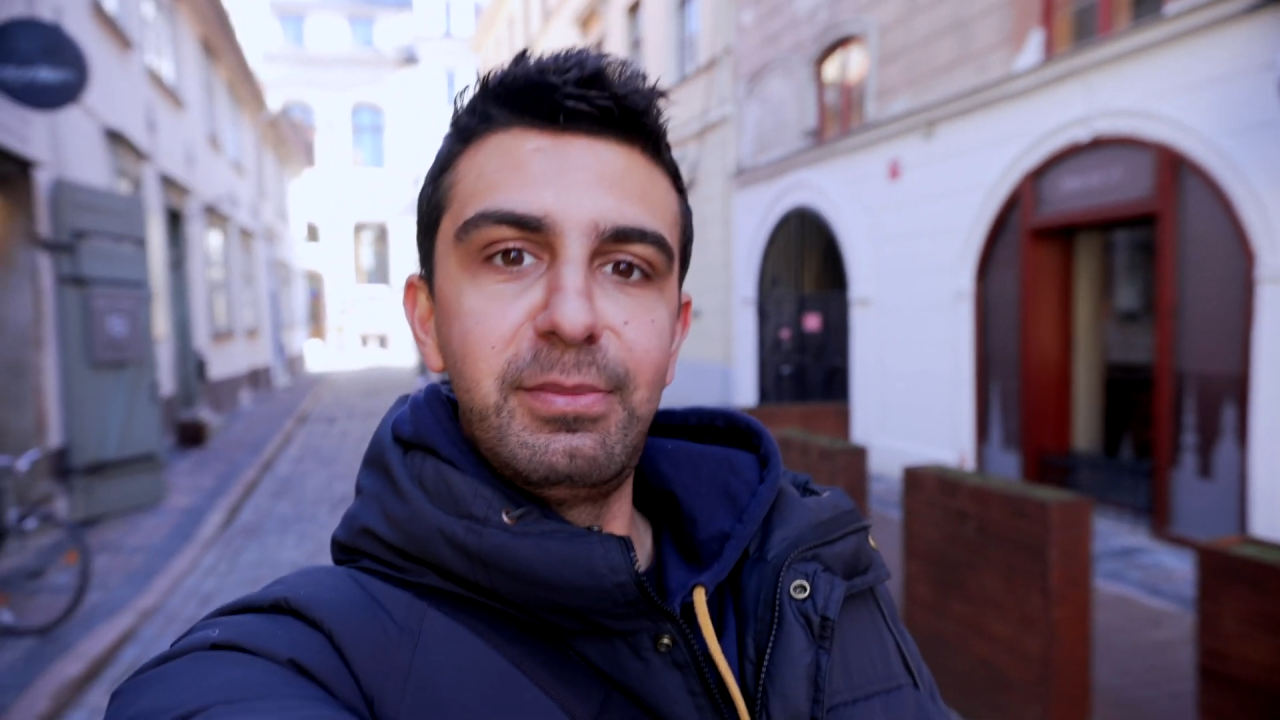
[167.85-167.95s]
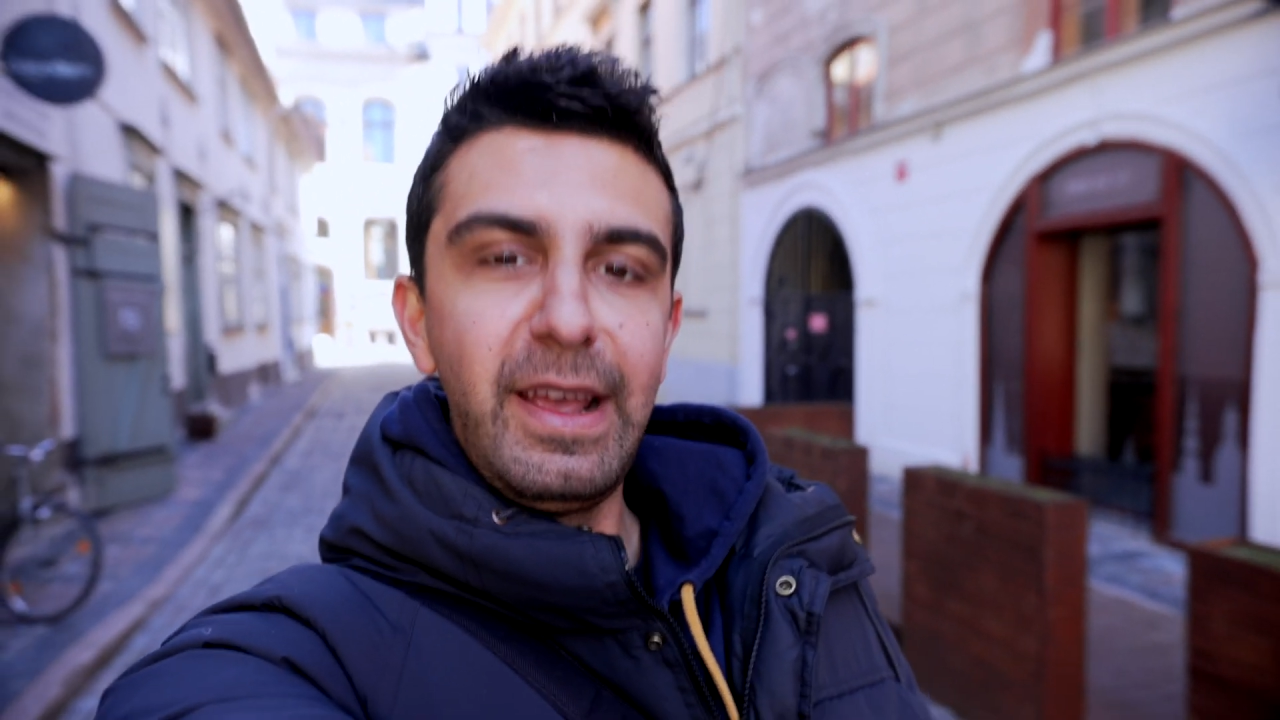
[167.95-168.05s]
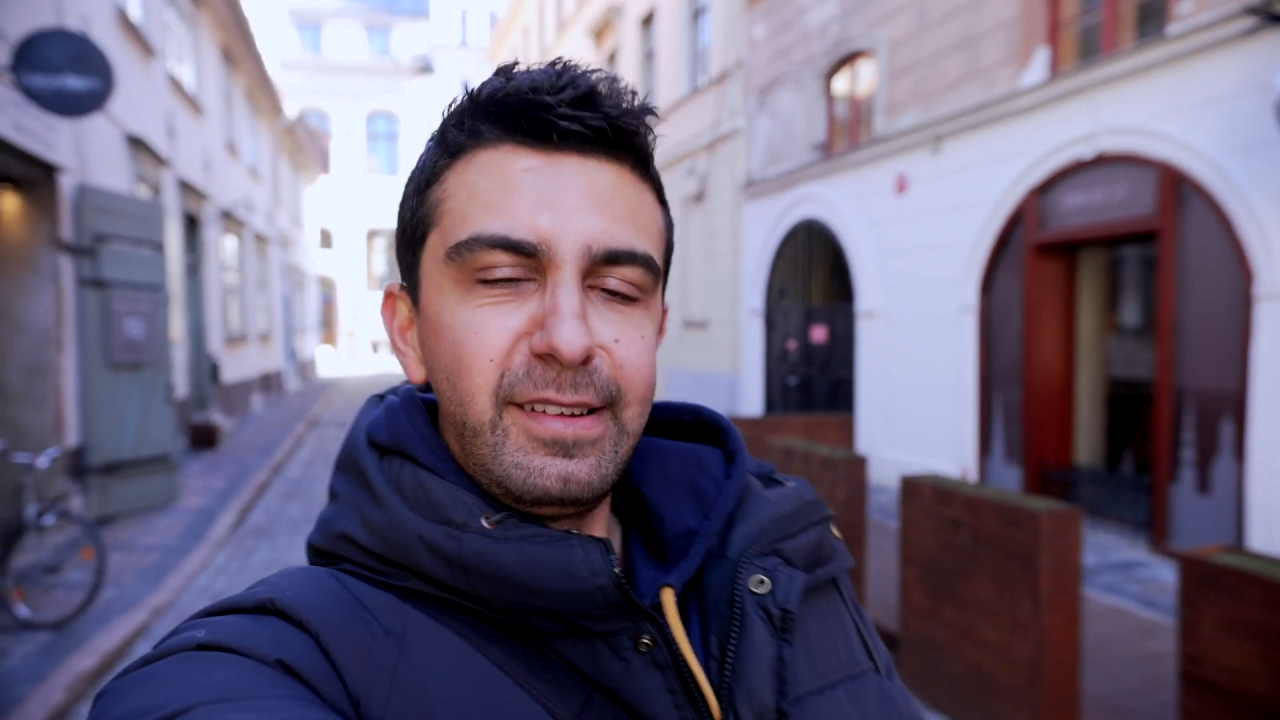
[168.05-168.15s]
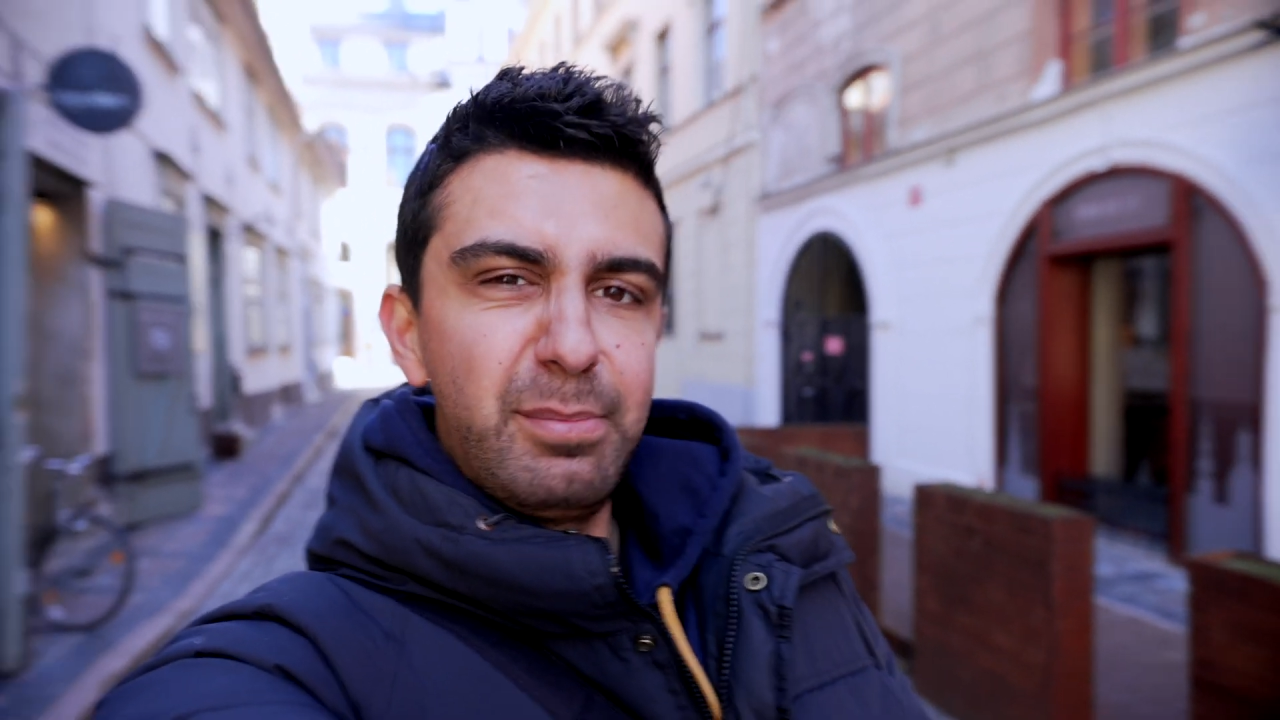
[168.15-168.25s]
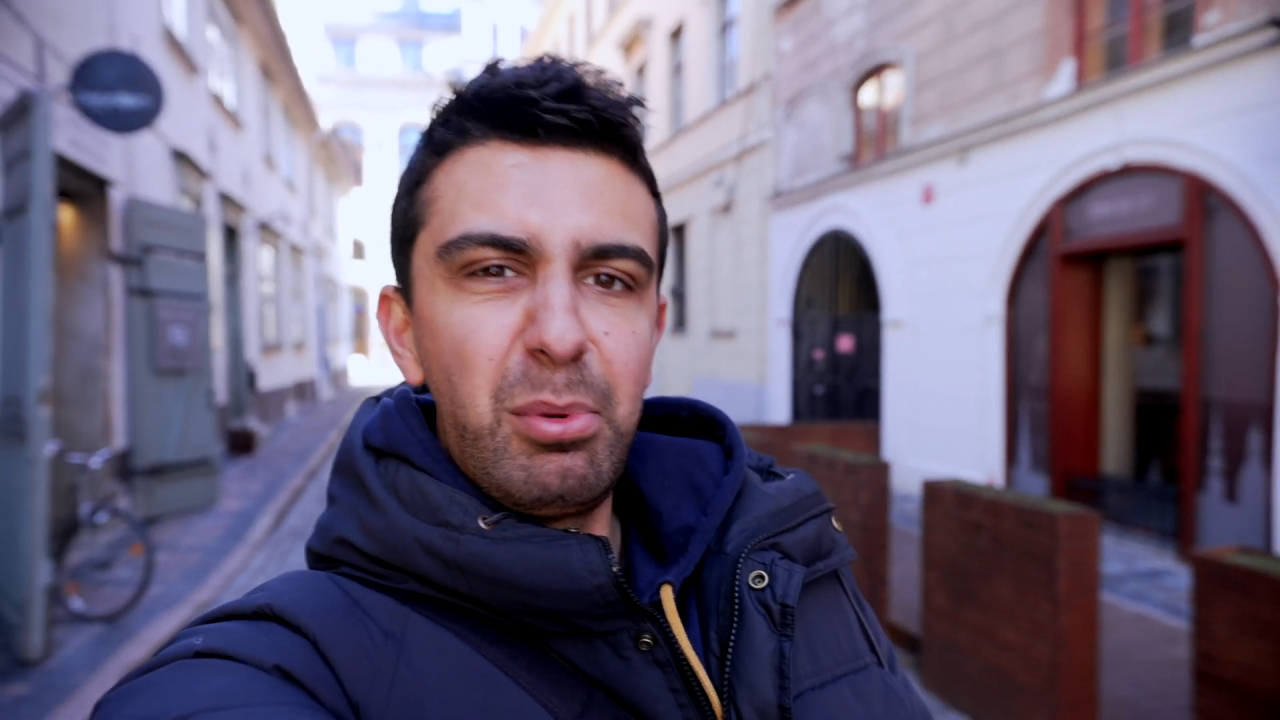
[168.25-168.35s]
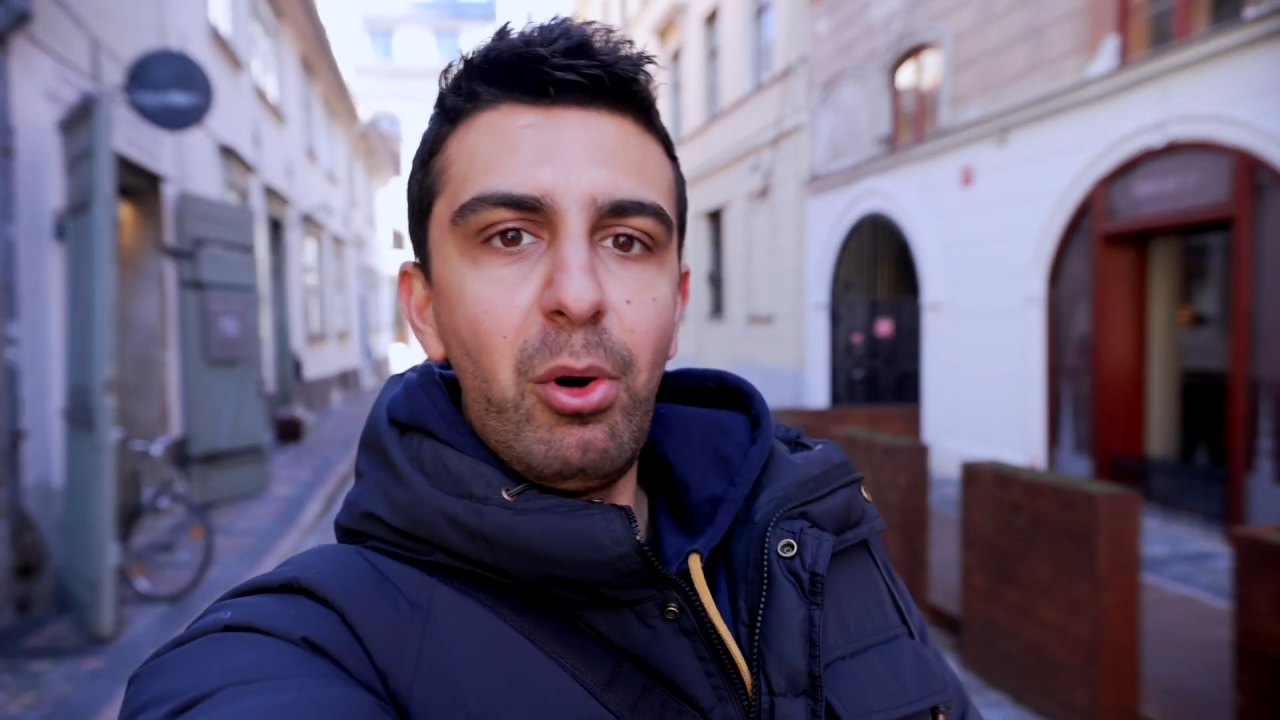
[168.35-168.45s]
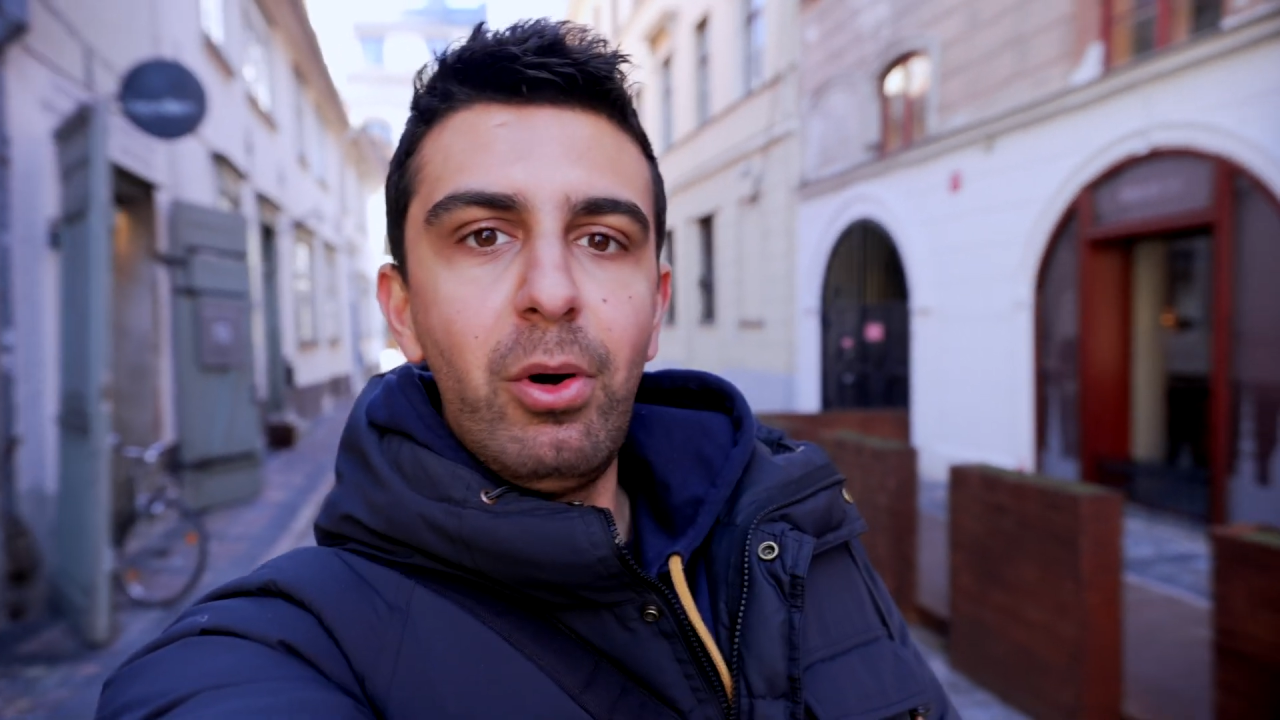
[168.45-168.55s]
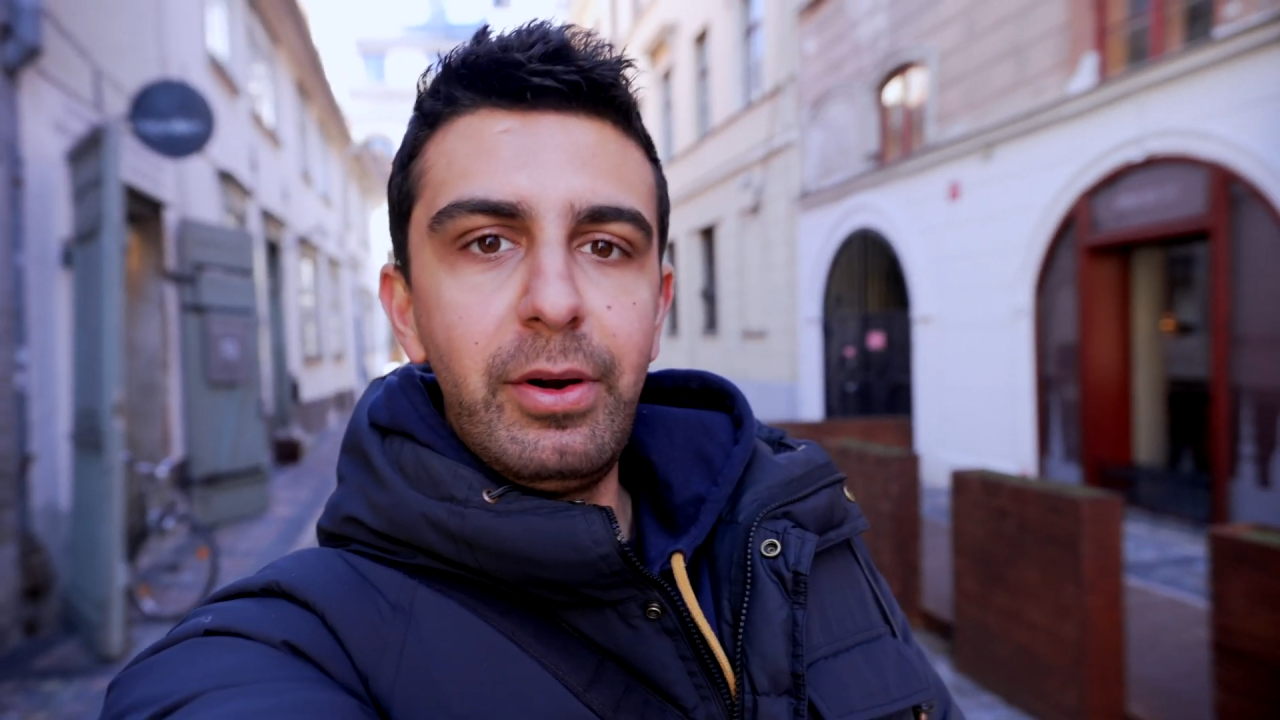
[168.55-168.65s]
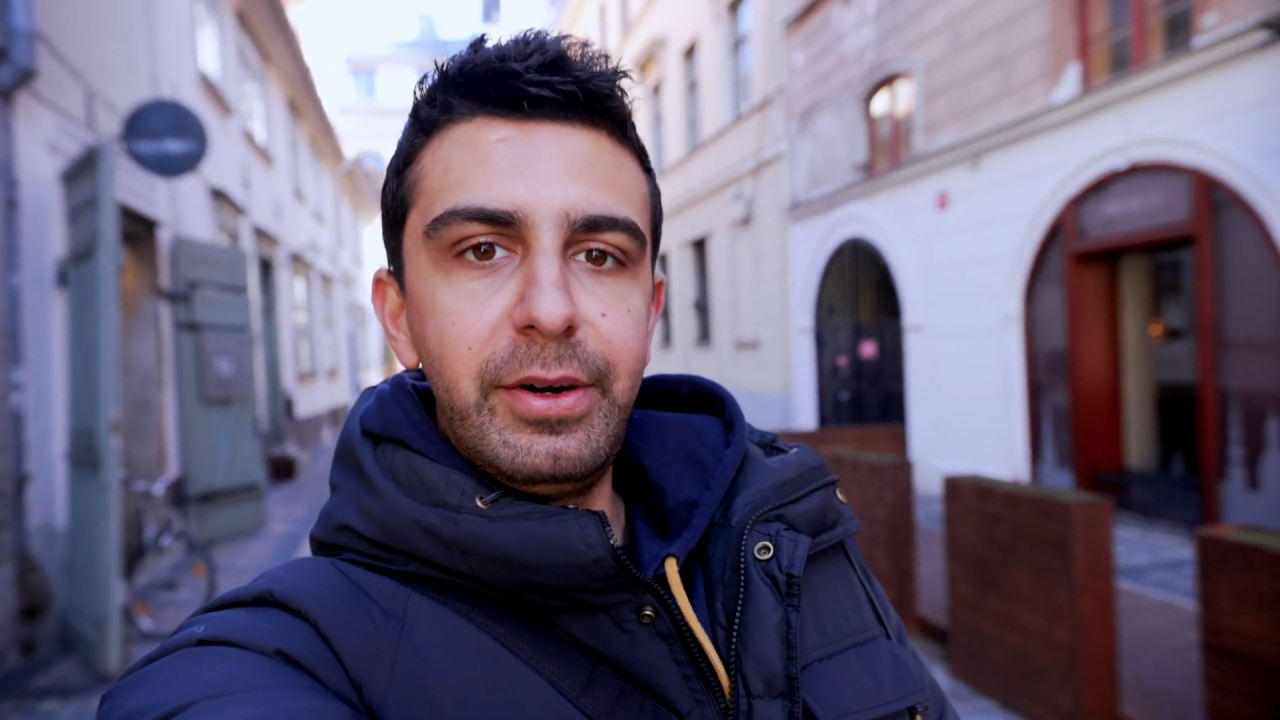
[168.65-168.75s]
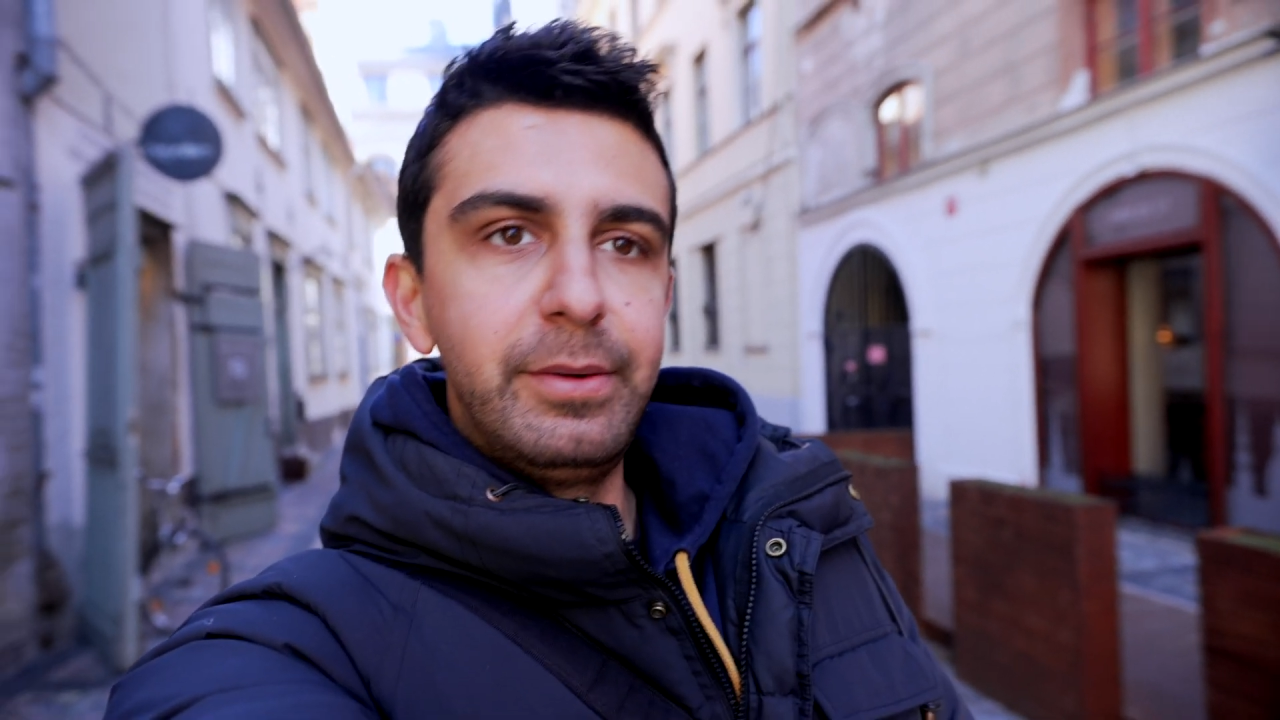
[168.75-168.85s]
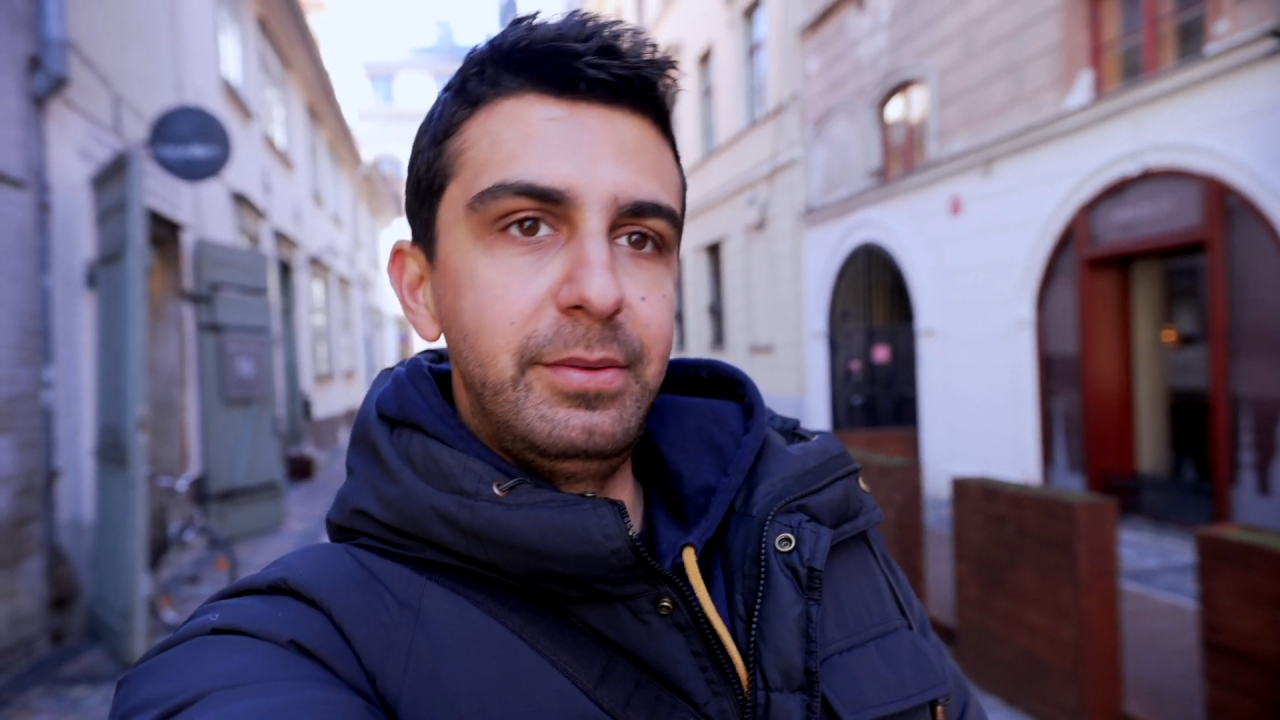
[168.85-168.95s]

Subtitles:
explore,